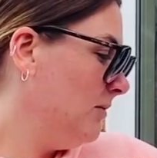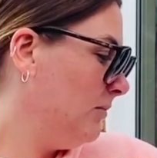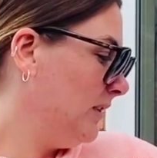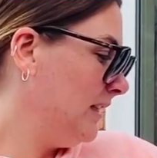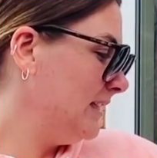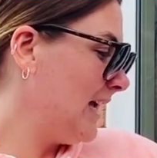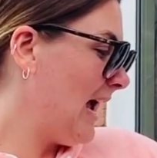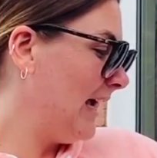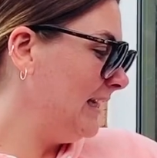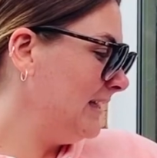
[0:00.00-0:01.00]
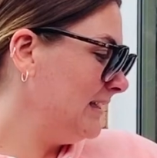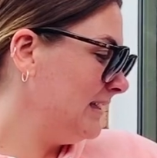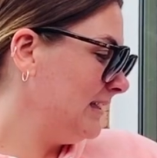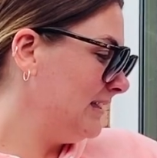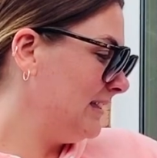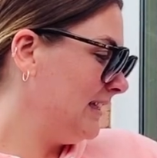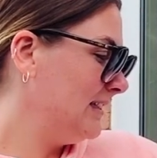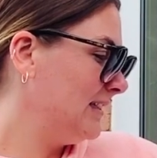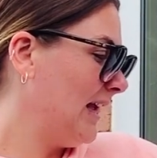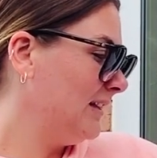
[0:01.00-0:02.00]
But the tiny sea
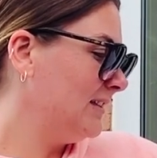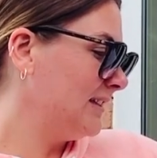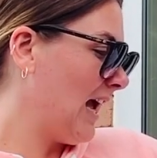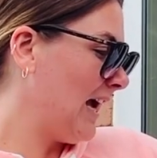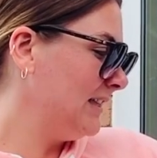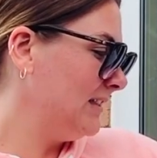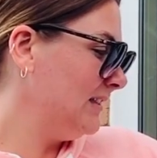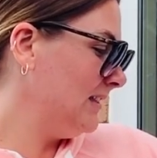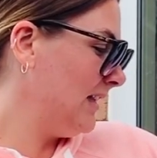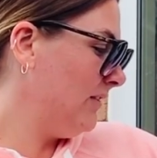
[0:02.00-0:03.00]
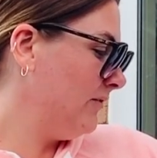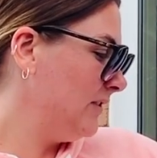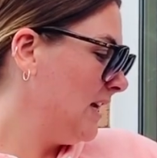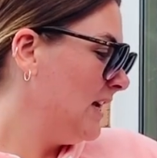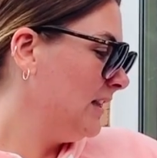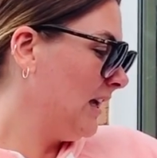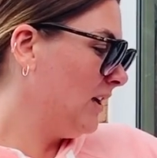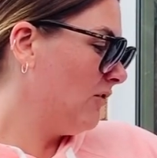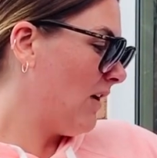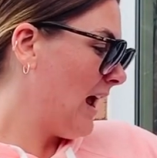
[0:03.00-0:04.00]
snail sighed and sniffed, then
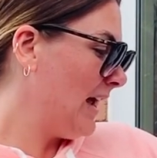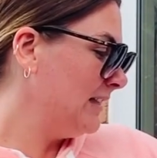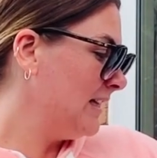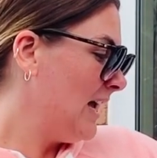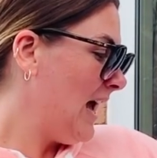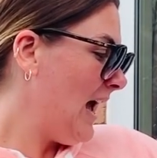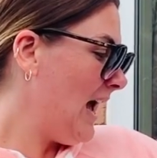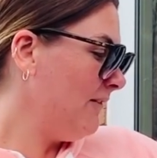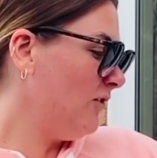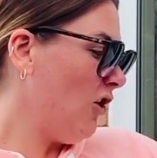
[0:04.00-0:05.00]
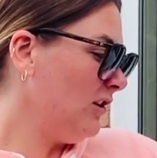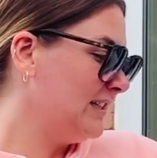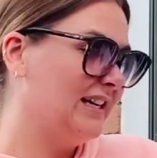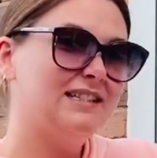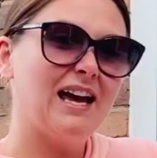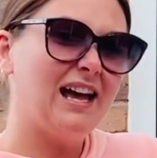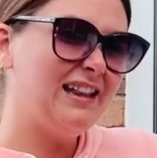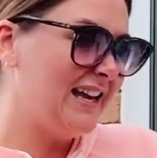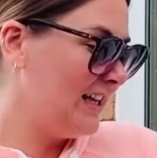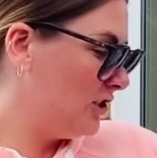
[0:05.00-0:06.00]
cried, "I've got it, I'll
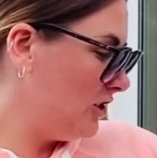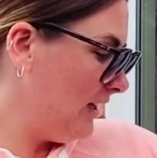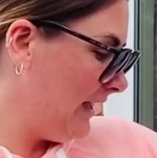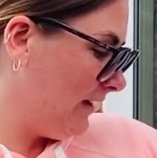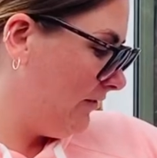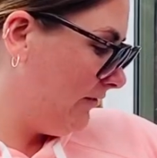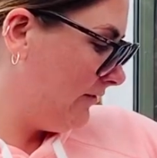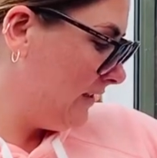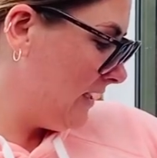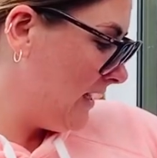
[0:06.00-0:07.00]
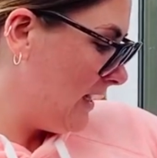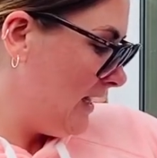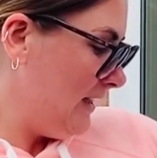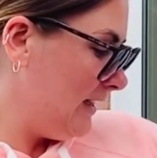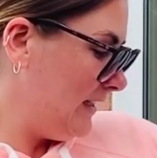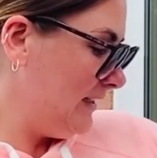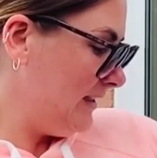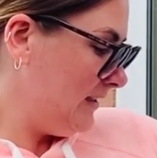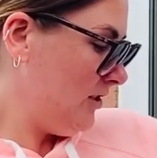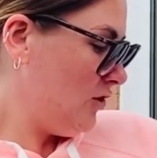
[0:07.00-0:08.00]
hitch a lift." This
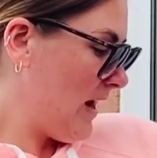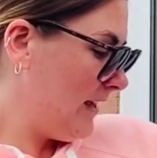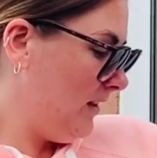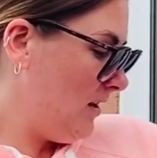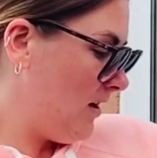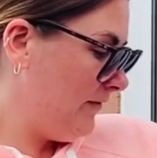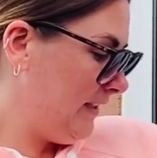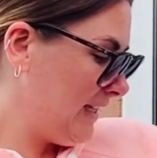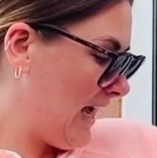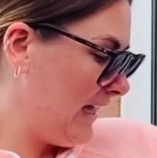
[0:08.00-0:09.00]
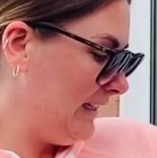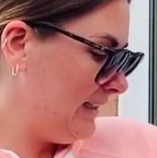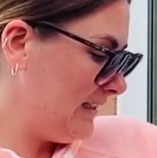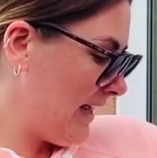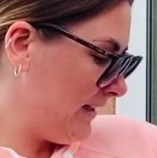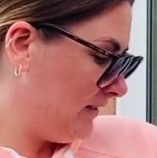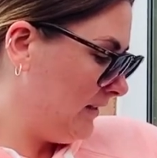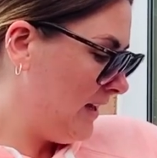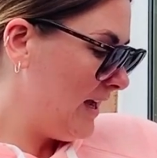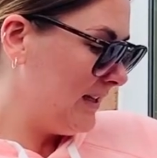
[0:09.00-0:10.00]
is the trail of the tiny snail,
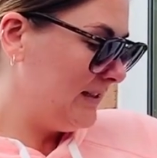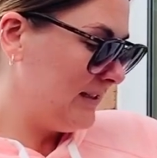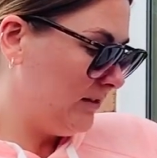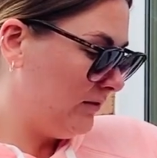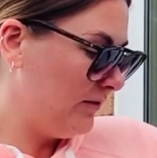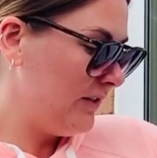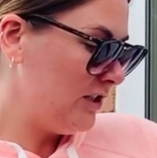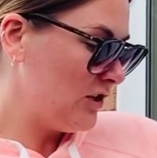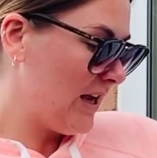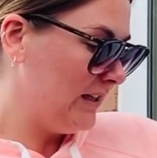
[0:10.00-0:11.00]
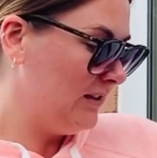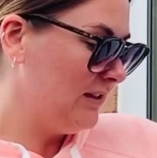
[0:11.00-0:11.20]
a silvery trail